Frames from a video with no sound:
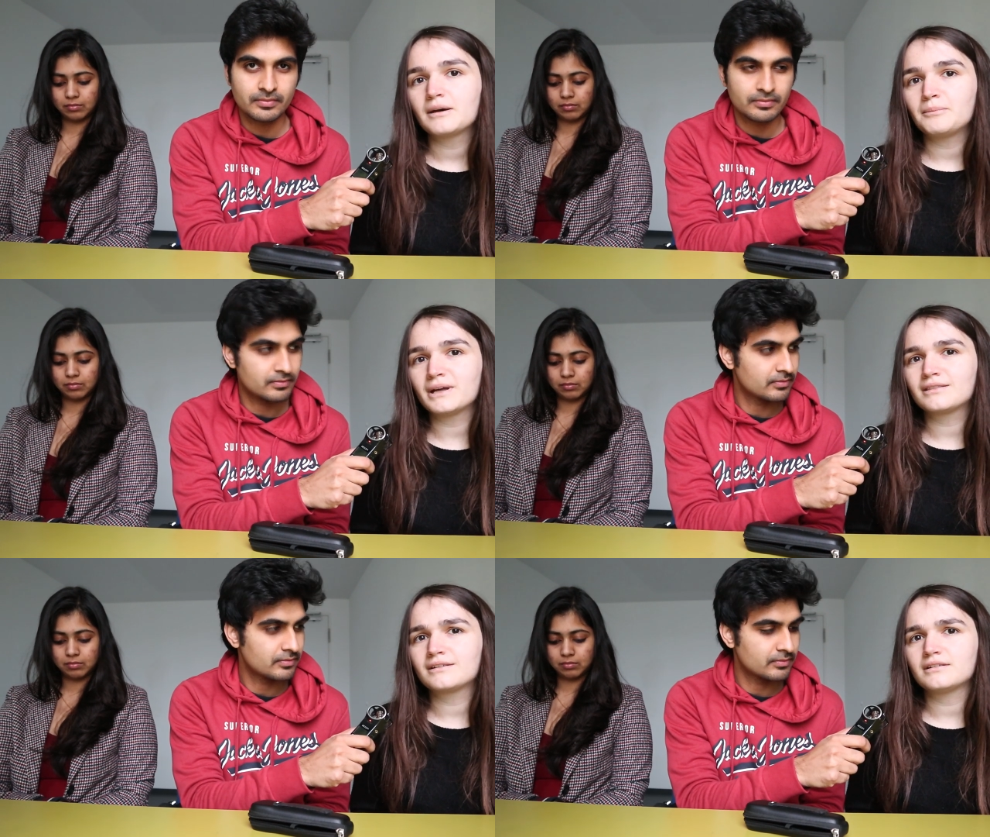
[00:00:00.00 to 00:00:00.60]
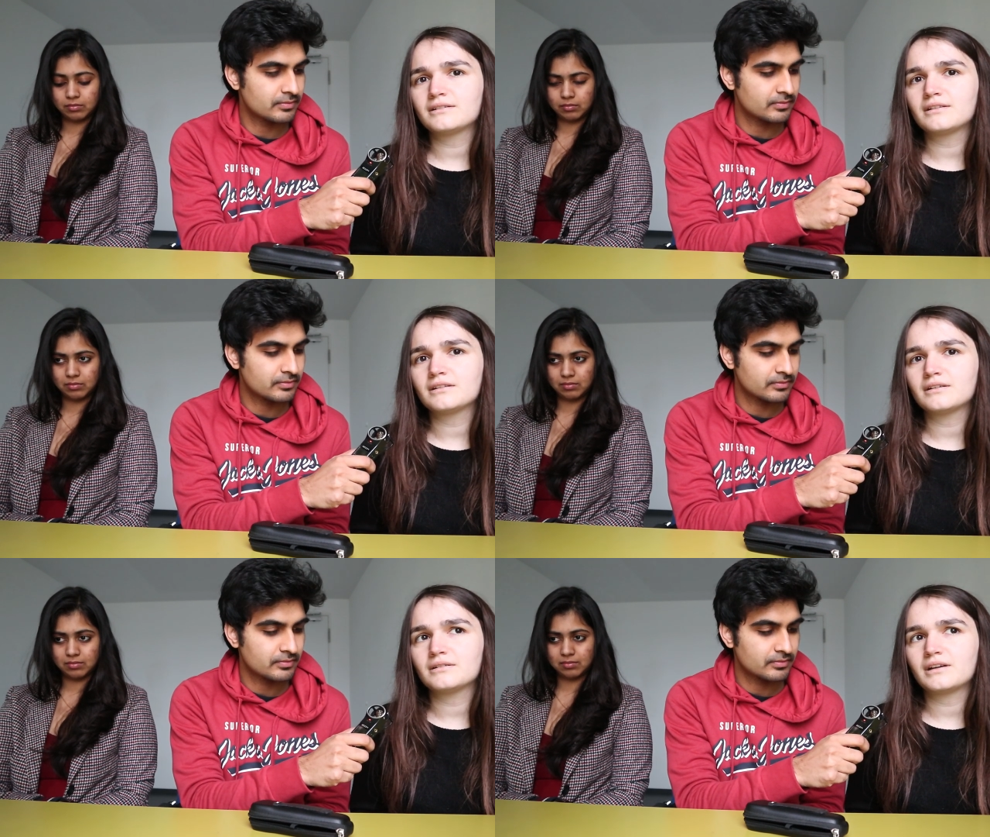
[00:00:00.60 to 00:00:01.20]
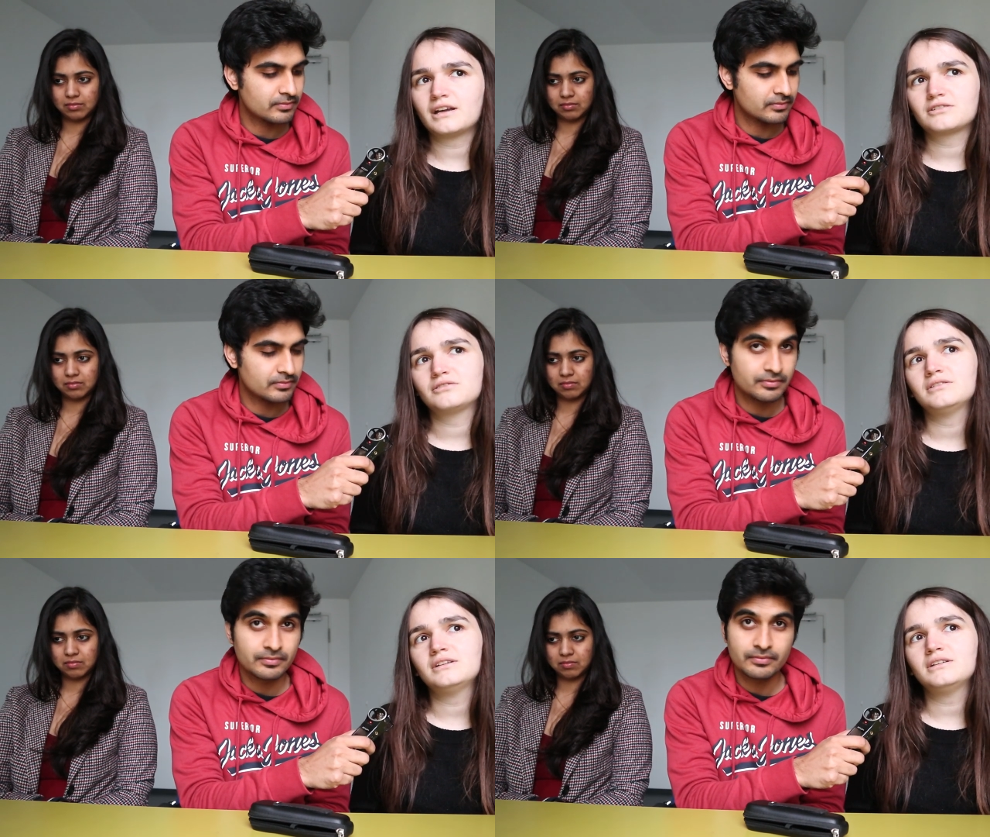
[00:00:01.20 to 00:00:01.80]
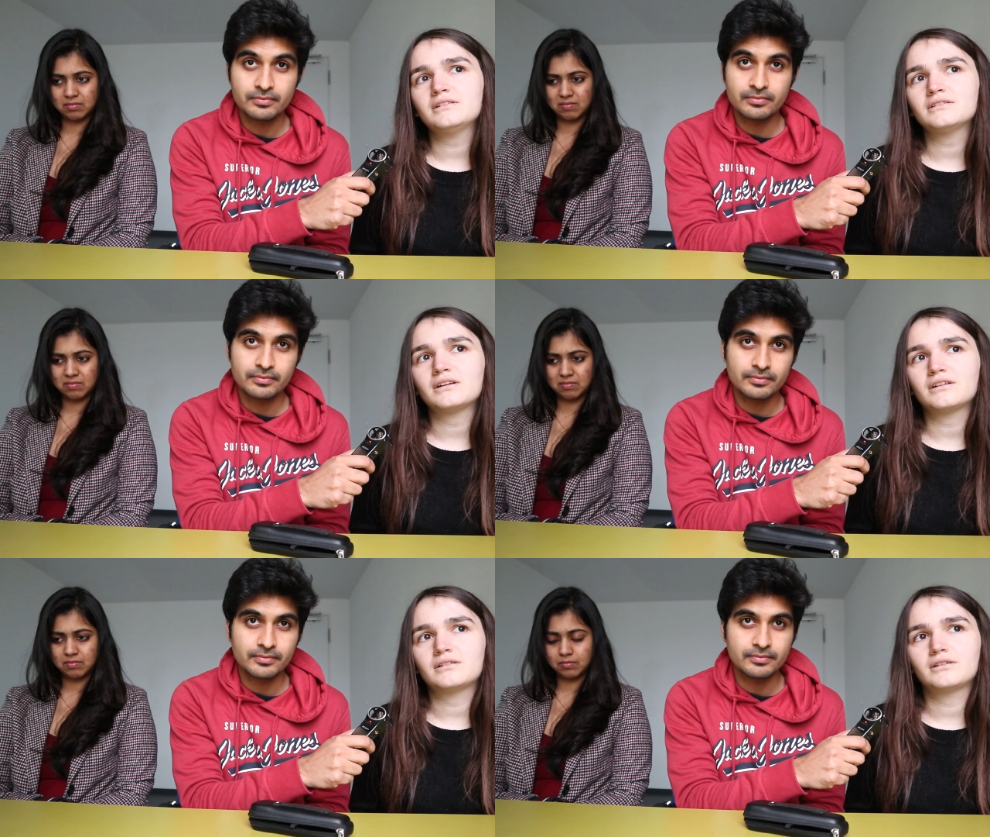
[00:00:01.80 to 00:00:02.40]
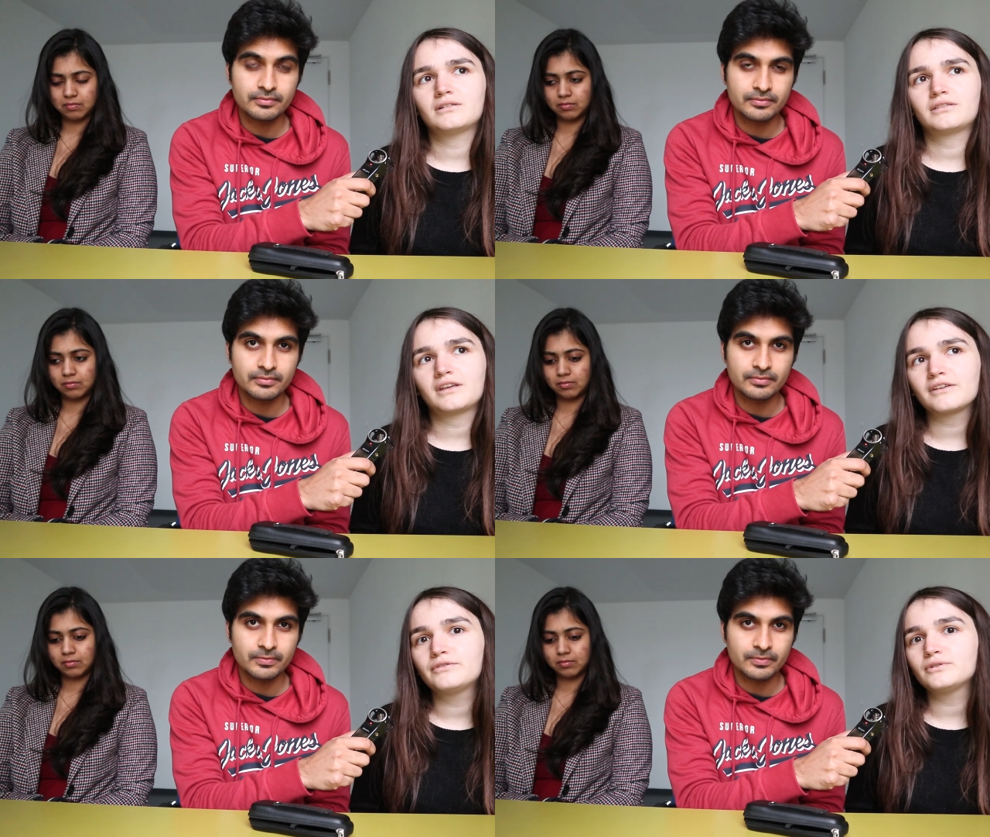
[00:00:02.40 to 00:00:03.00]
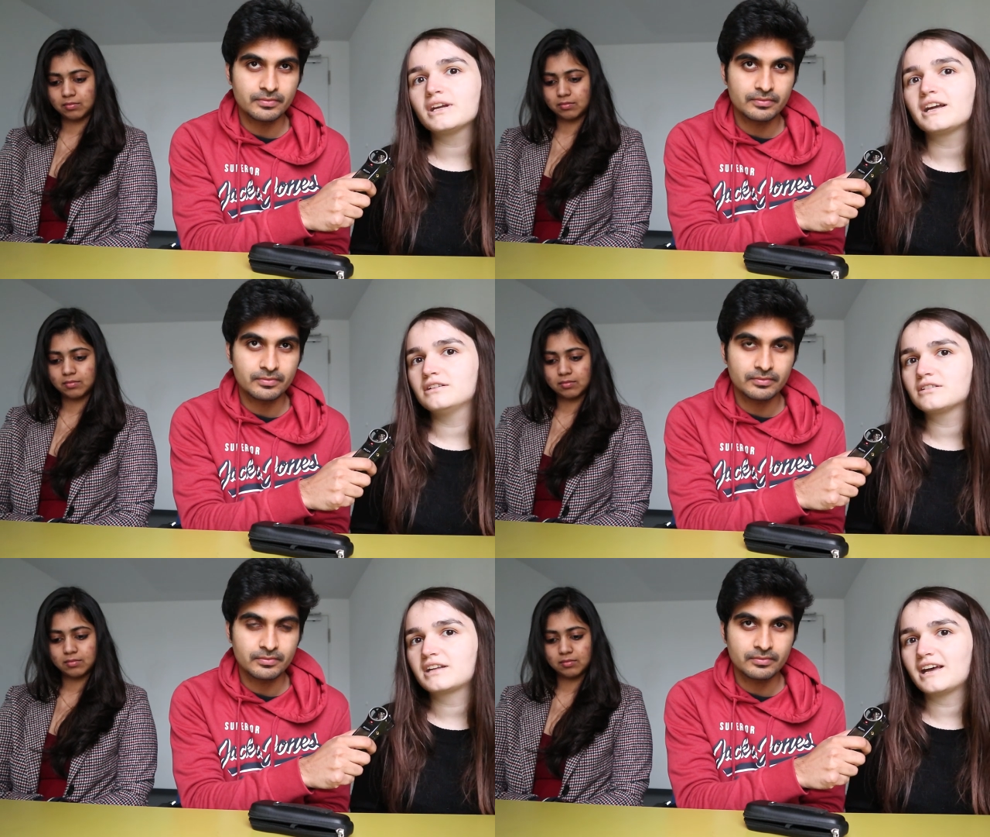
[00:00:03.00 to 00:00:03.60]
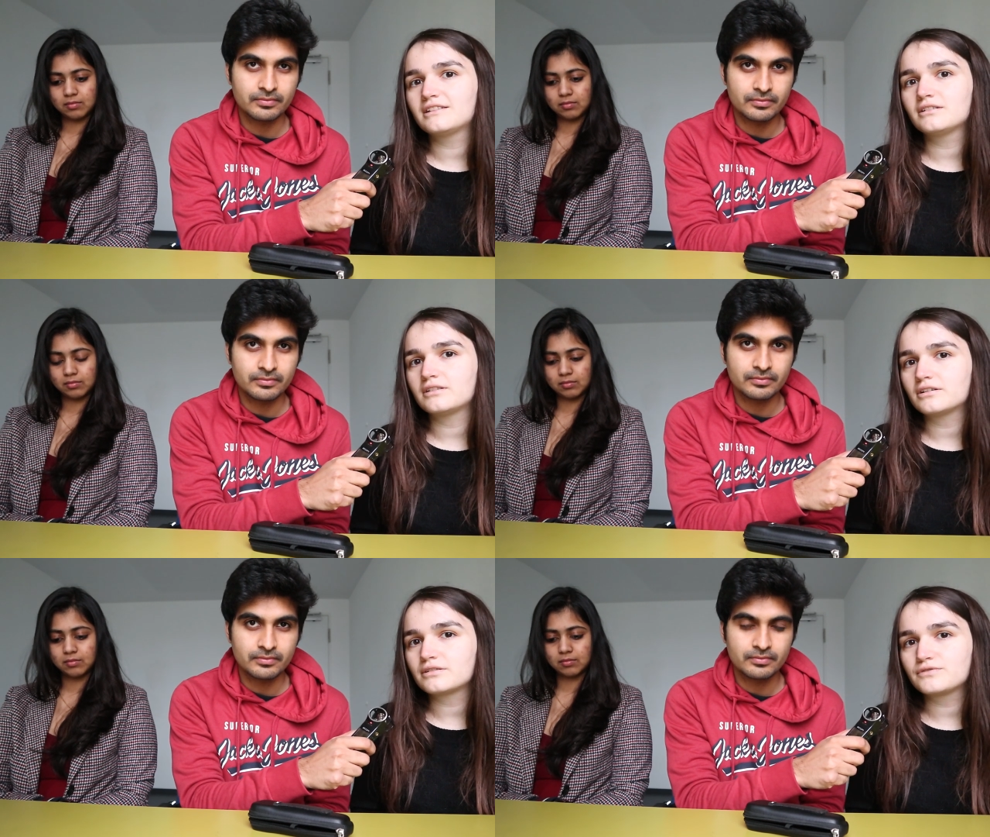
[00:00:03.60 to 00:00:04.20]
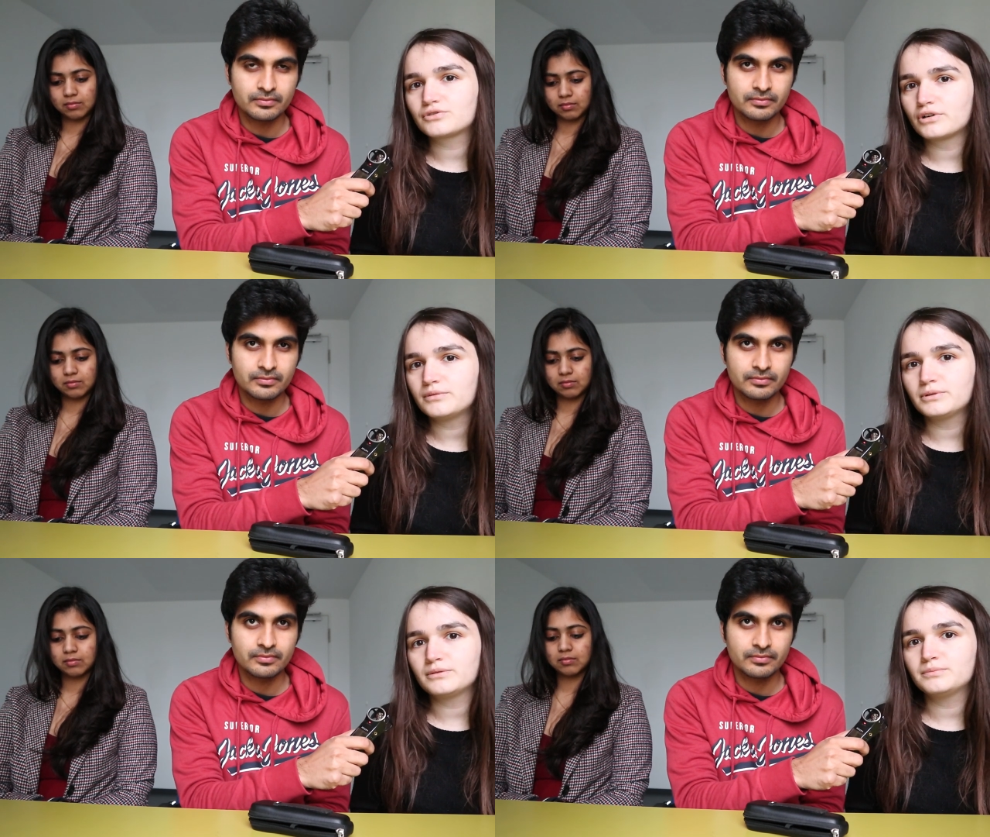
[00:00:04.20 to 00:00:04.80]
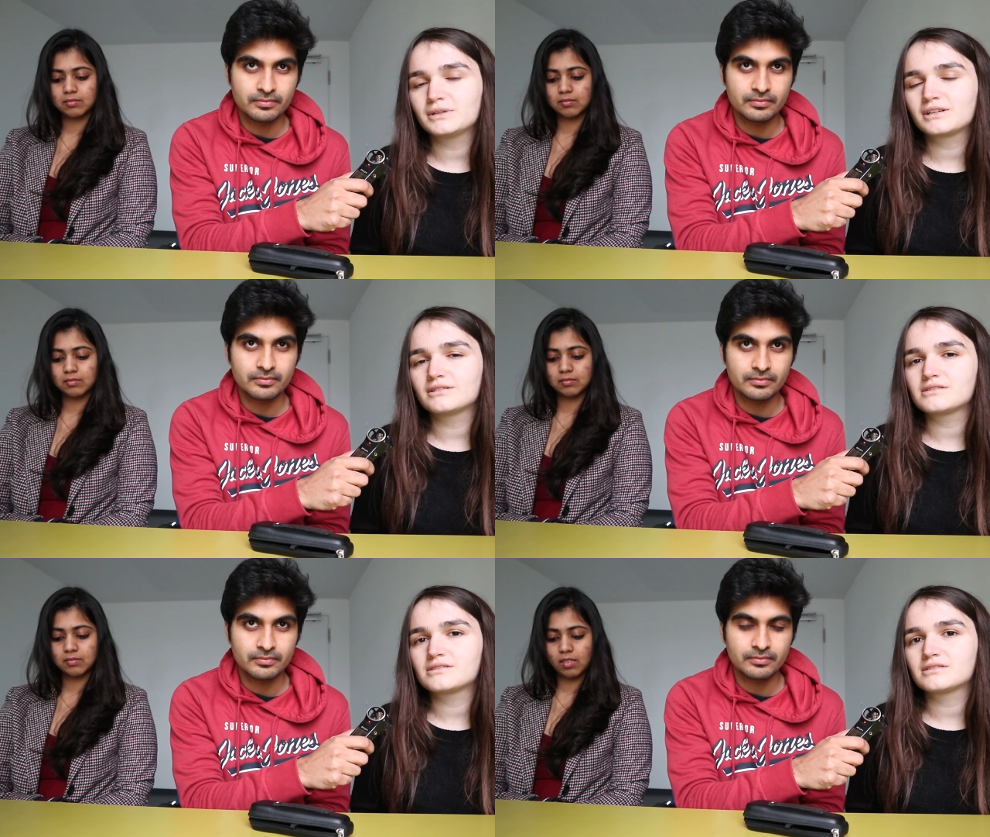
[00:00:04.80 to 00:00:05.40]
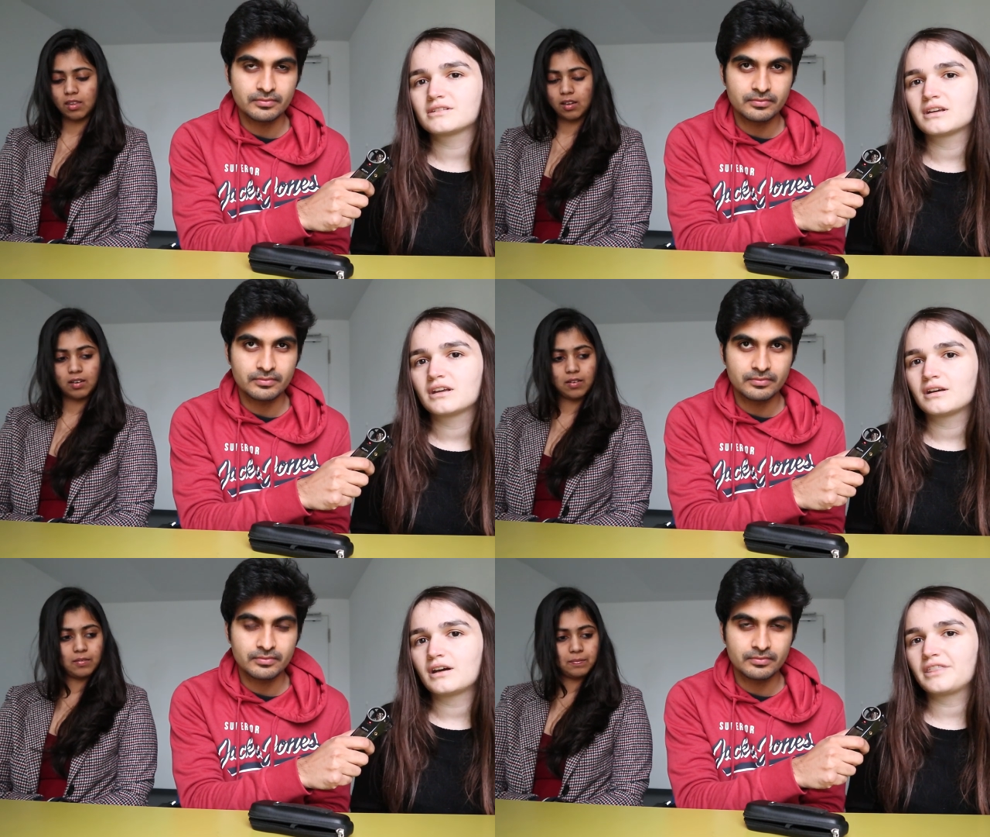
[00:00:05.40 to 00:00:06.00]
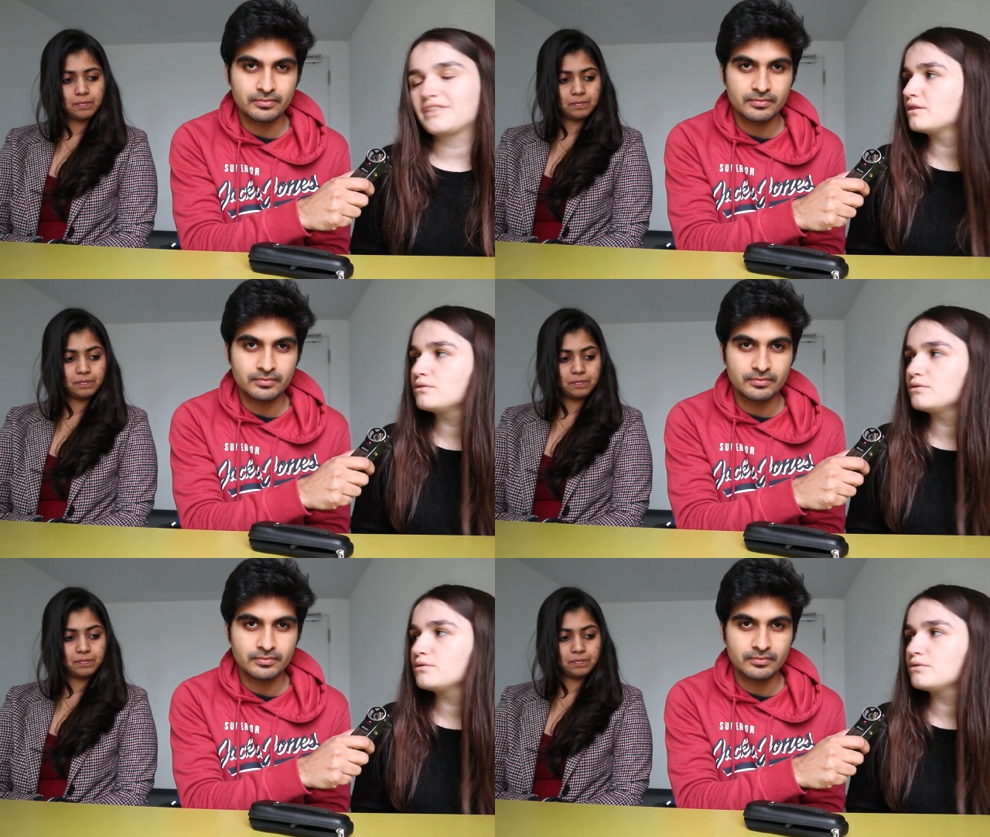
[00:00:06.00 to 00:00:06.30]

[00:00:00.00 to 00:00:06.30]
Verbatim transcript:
Speaker 1: But uh, actually, uh, thankfully, I didn't had a lot of trouble, because I think the